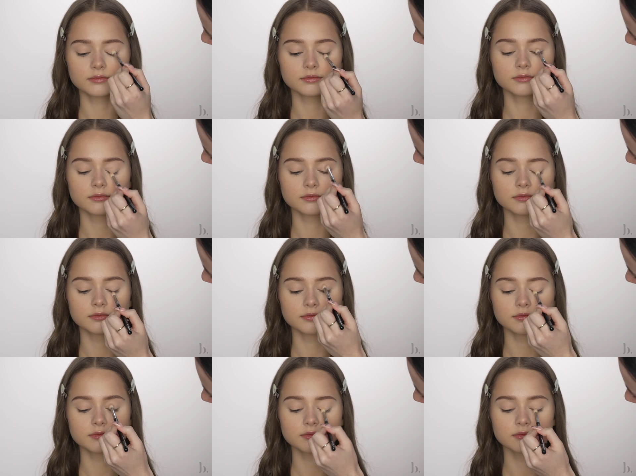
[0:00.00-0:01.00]

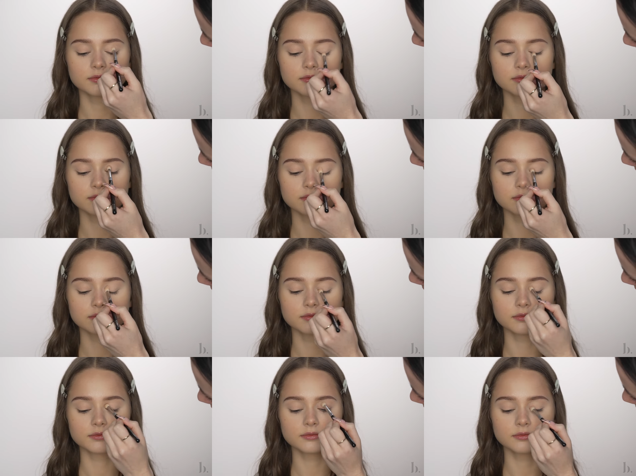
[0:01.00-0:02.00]

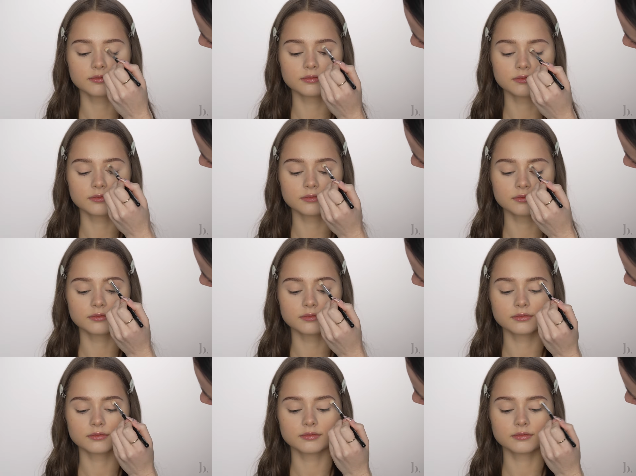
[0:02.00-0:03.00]

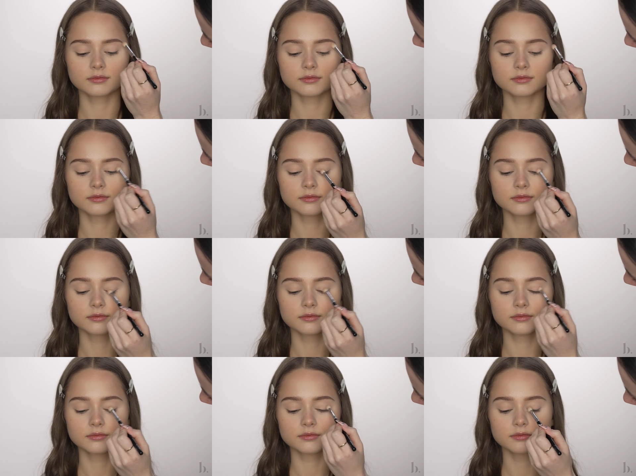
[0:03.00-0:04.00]

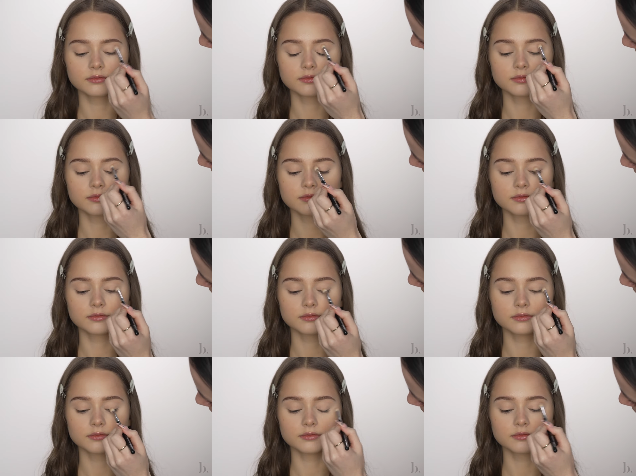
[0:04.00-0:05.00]

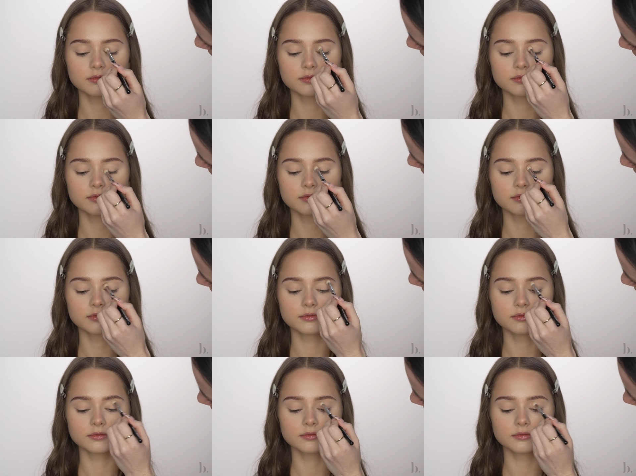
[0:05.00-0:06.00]

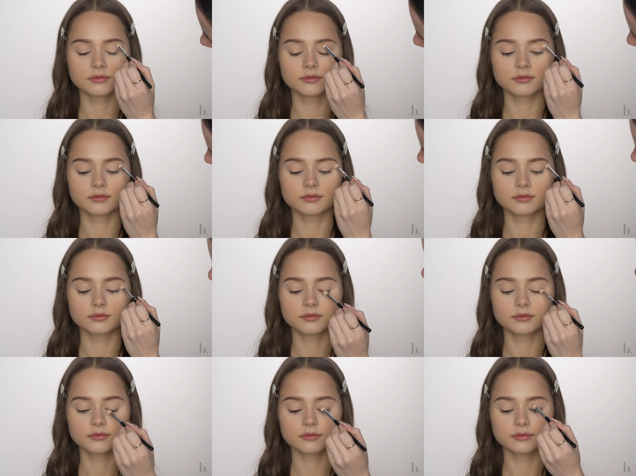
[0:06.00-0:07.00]

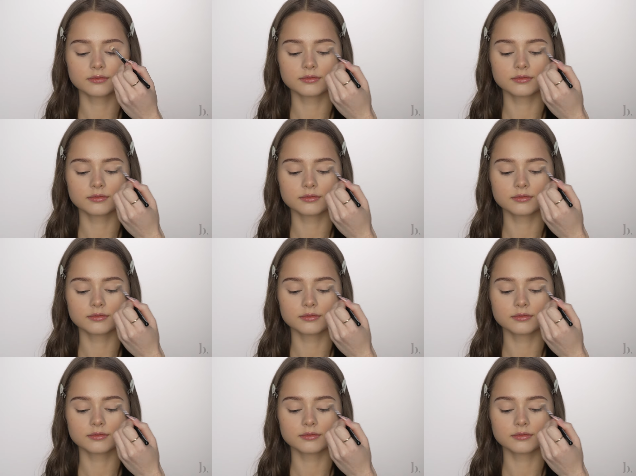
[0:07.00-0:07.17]
Nobody speaks.